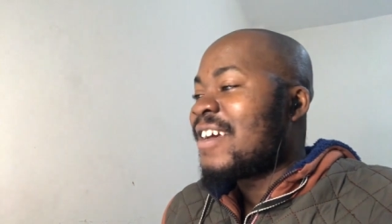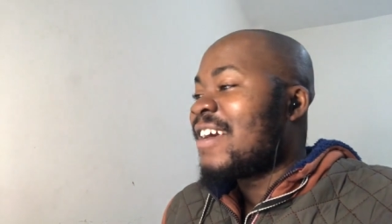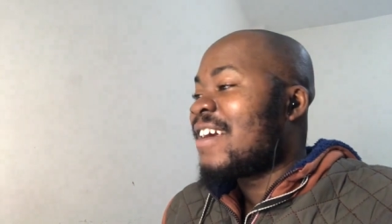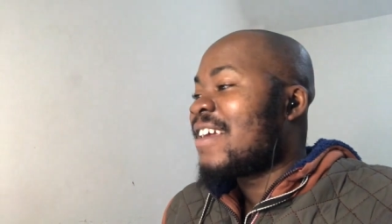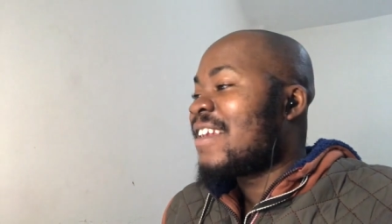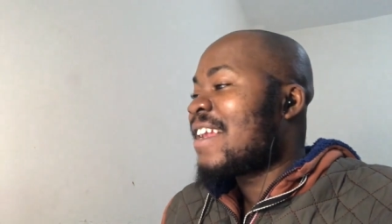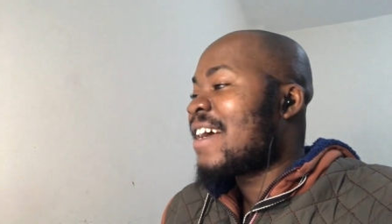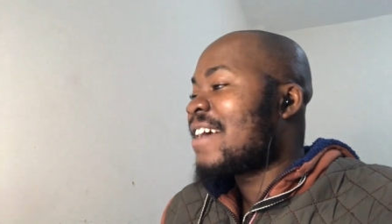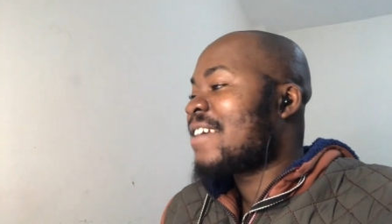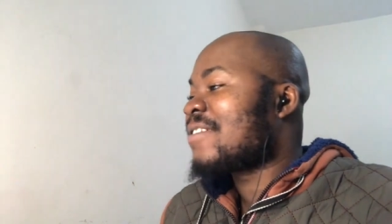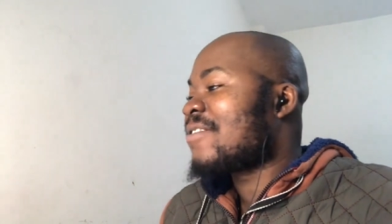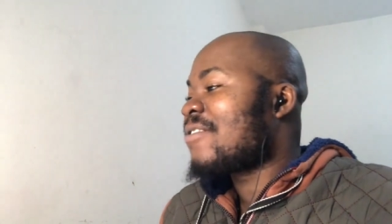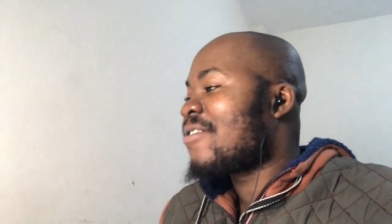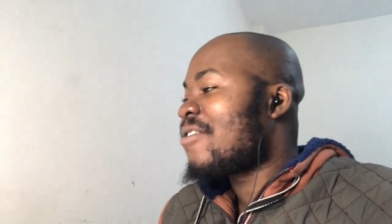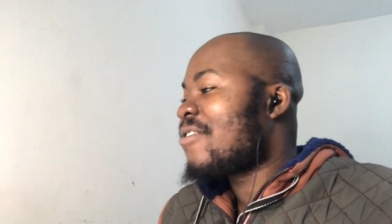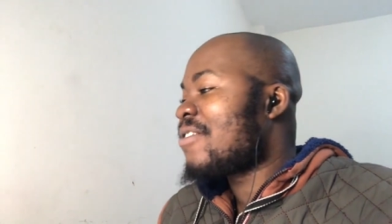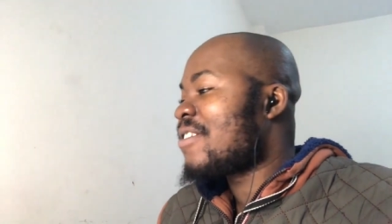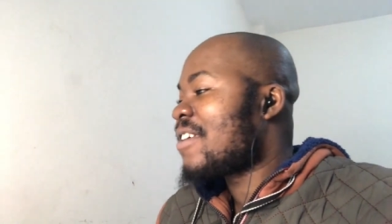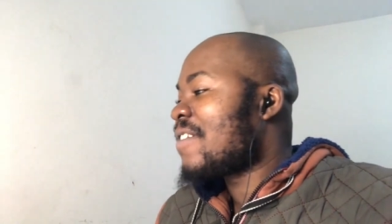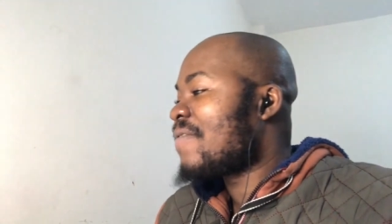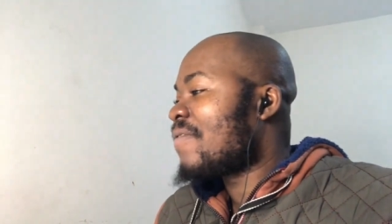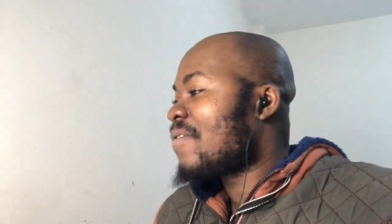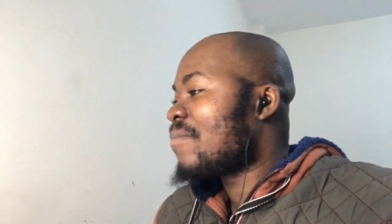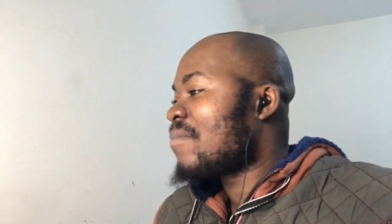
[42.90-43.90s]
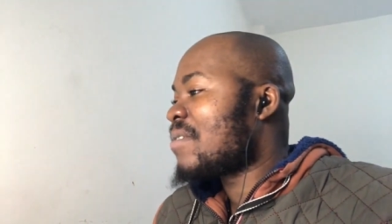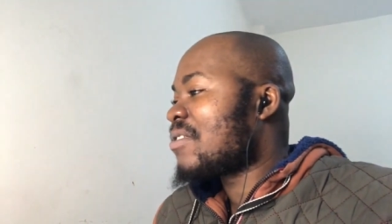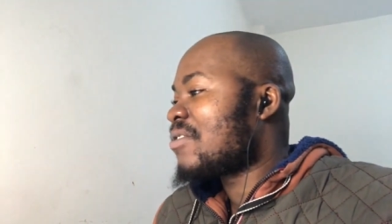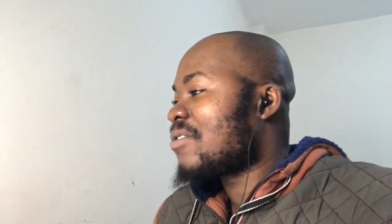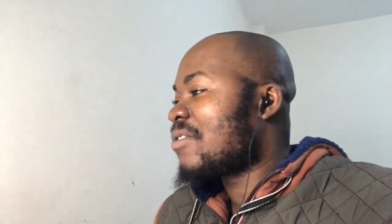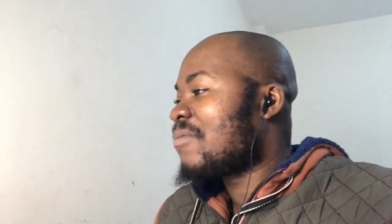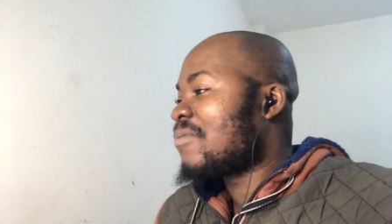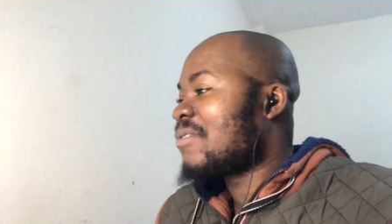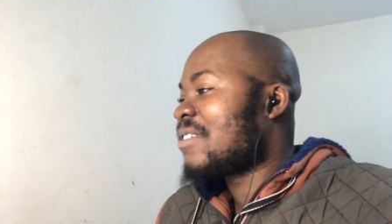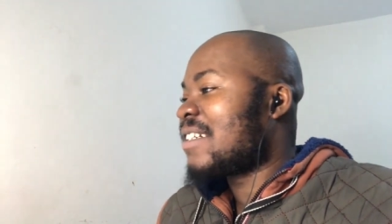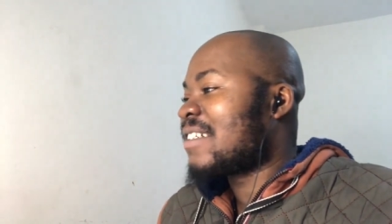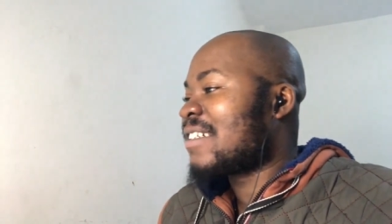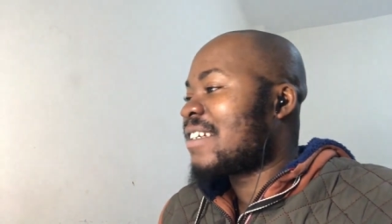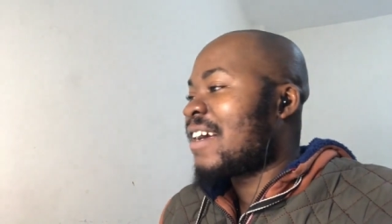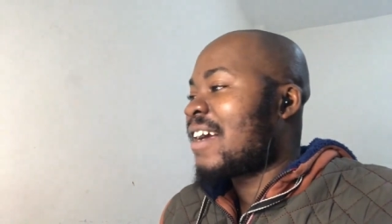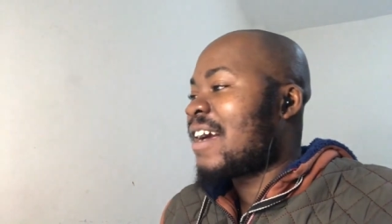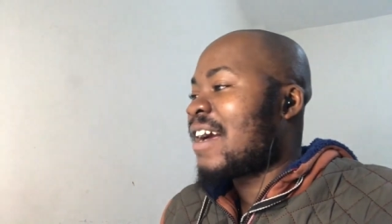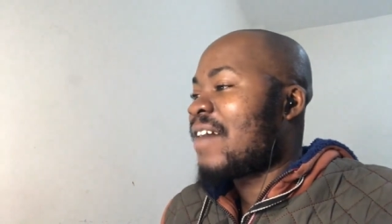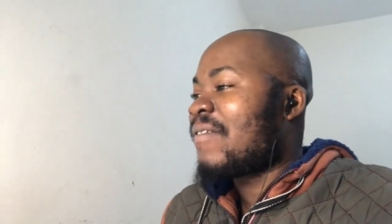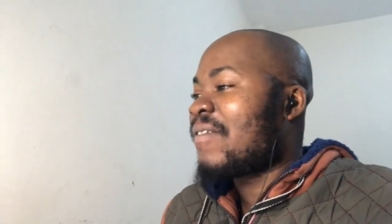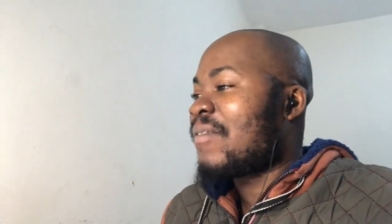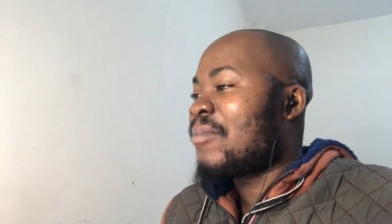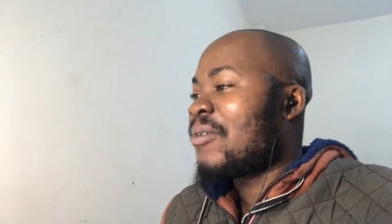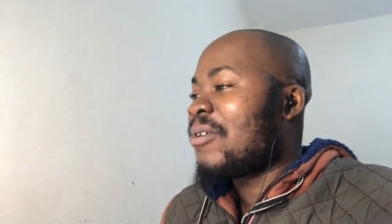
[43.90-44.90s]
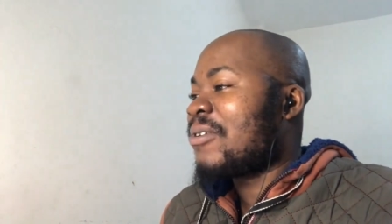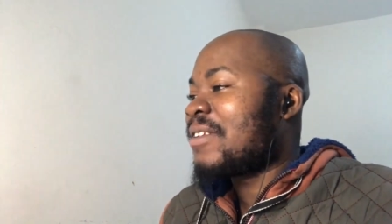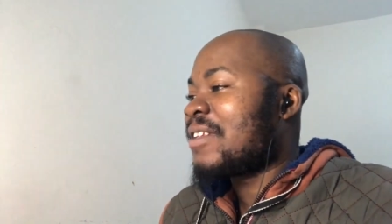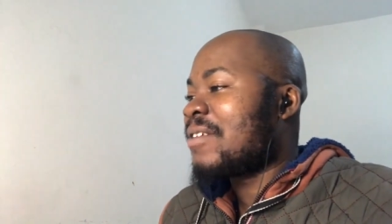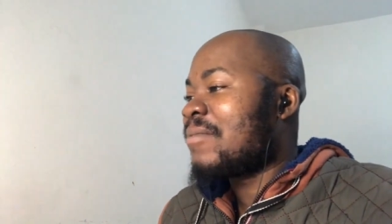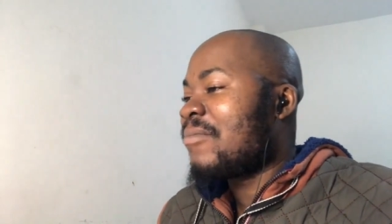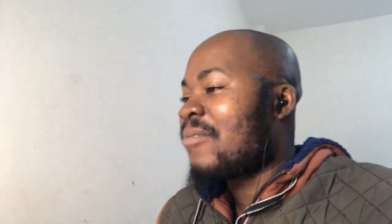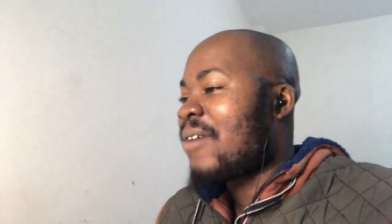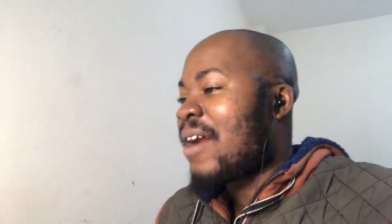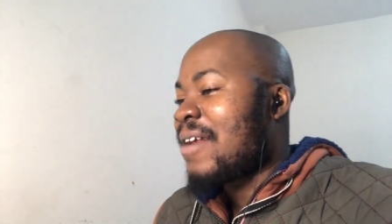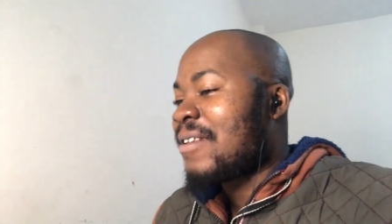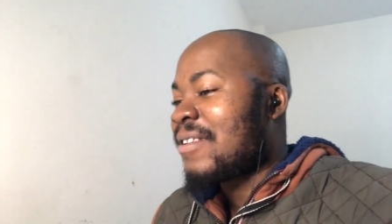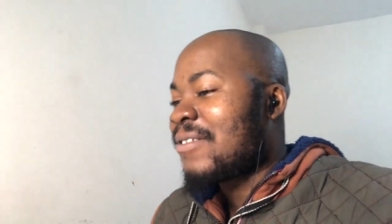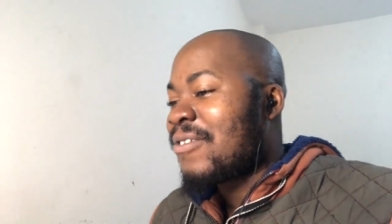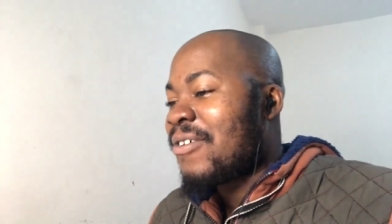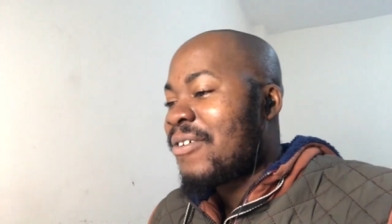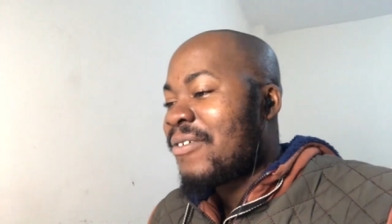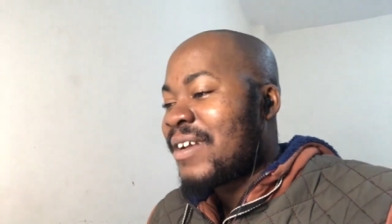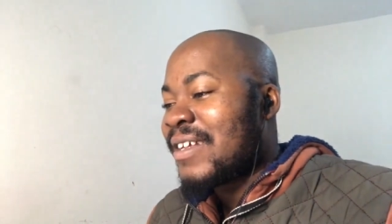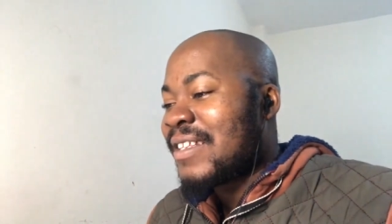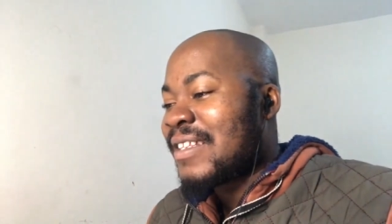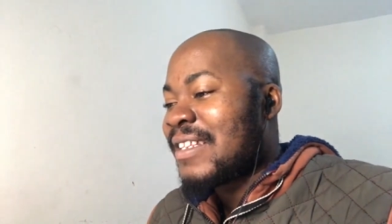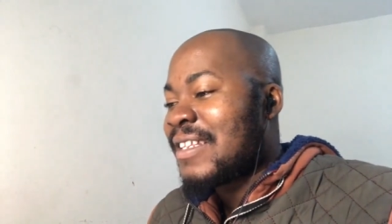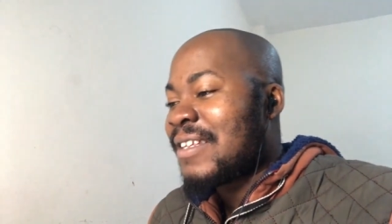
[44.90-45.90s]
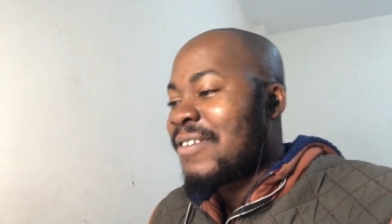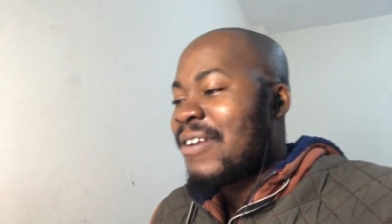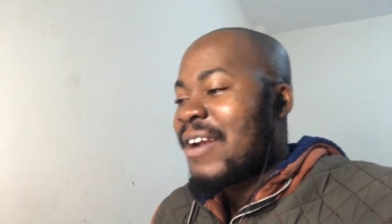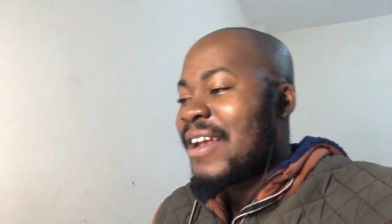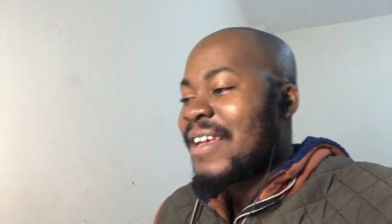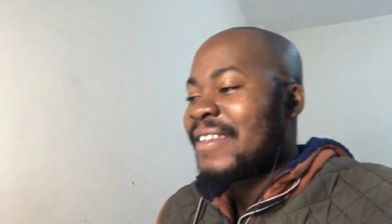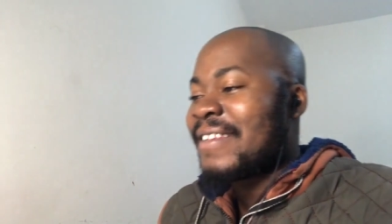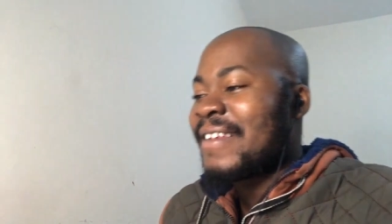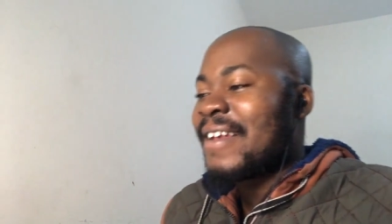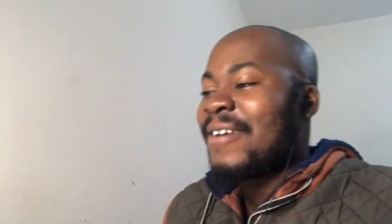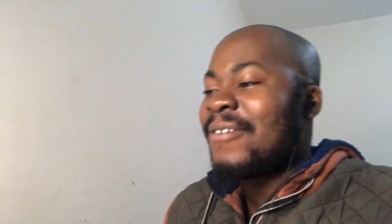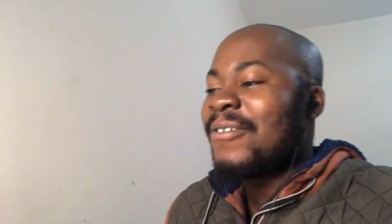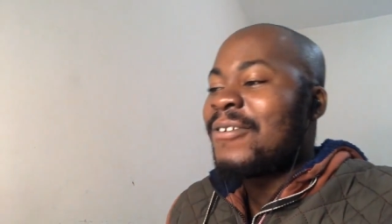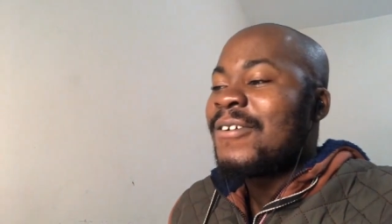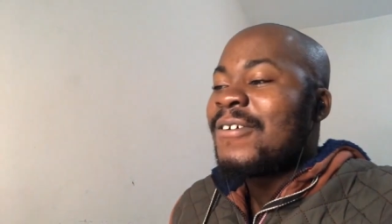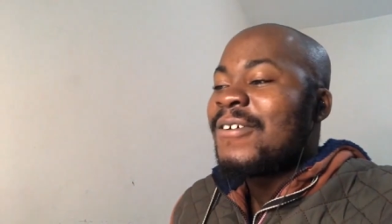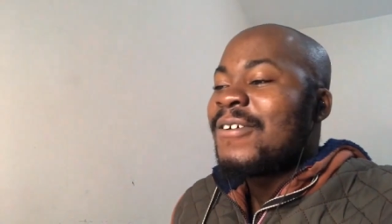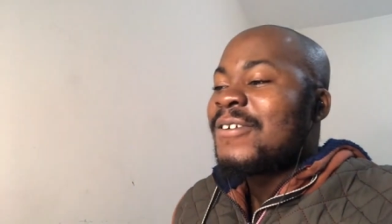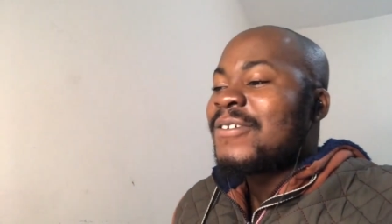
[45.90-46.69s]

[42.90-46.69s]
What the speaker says: That's all the information which I can have about him right currently right now.